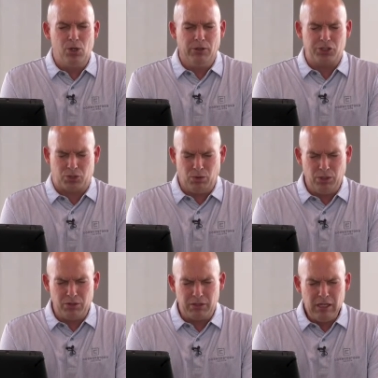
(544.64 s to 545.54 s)
your
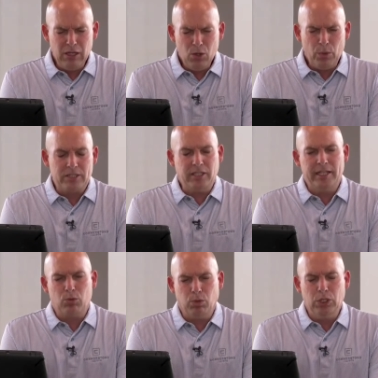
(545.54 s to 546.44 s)
truth would
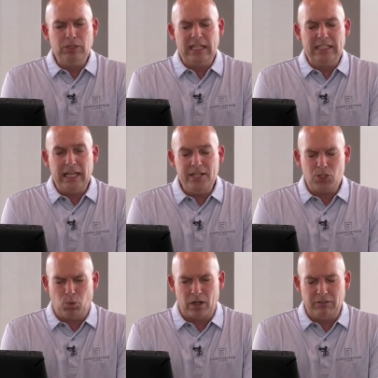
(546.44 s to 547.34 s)
take root in
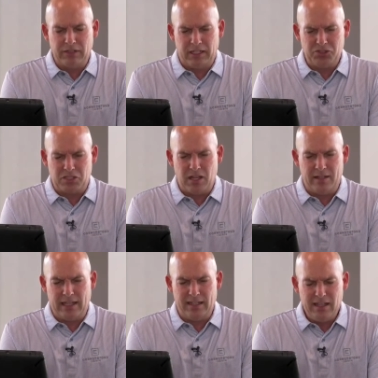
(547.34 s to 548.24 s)
each one of us,
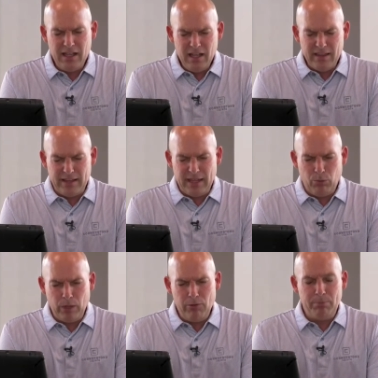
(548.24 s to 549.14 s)
God, and that, that,
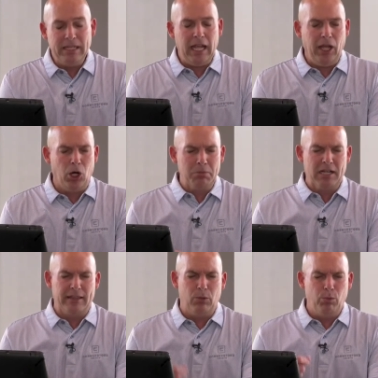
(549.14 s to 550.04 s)
that we would be helped,
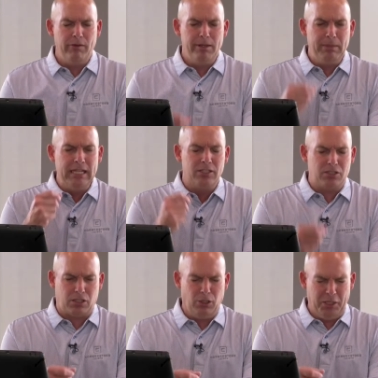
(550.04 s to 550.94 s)
God, that we would be
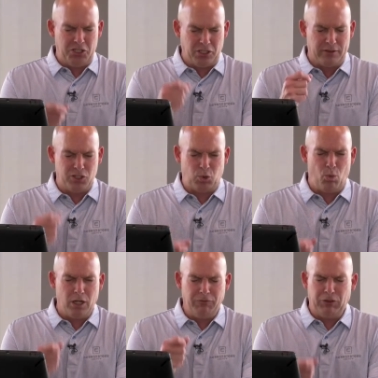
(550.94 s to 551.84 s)
encouraged on this
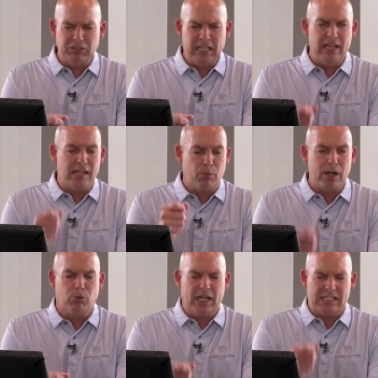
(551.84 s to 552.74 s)
wonderful day that
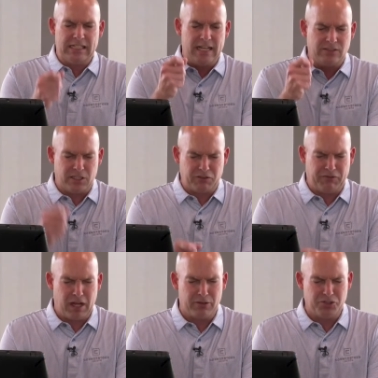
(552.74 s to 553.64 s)
we recognize as
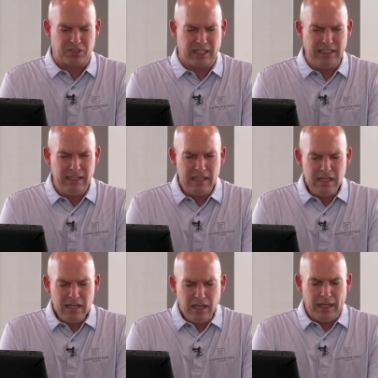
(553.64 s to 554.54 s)
Father's Day
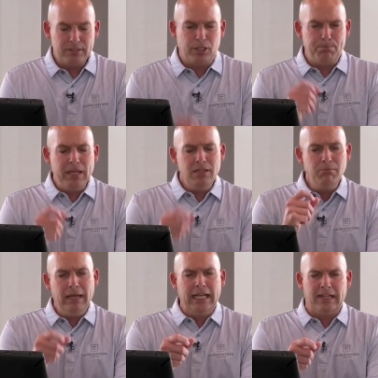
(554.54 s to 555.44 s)
uh, to be
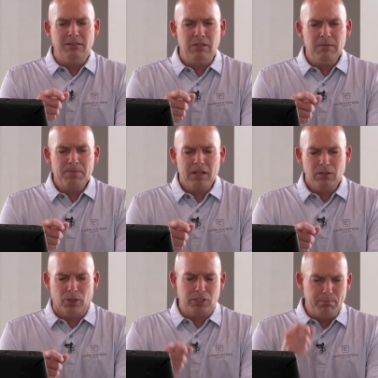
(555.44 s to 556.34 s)
the man,
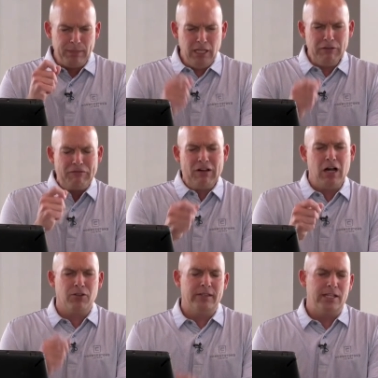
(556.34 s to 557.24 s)
Lord, to be the
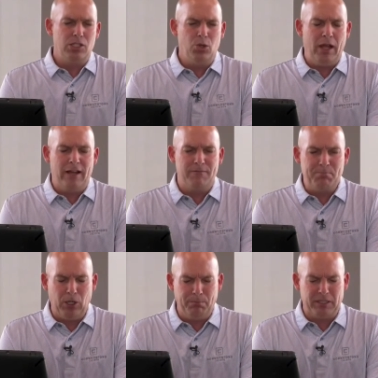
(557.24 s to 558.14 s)
father that you
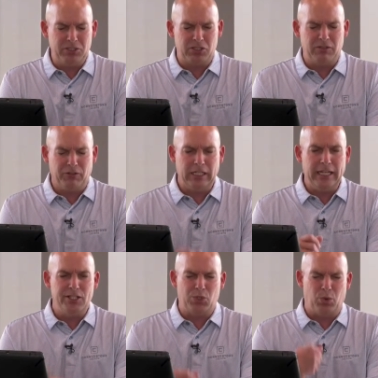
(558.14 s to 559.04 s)
have purposed for
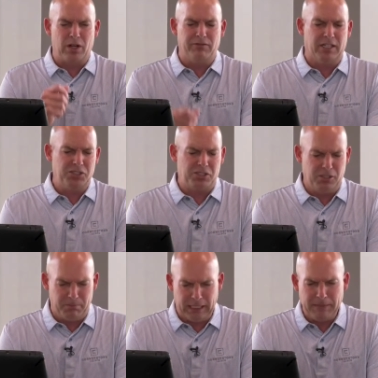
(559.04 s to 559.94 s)
each one of us
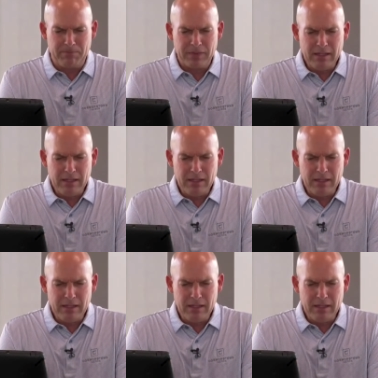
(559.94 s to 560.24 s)
to be.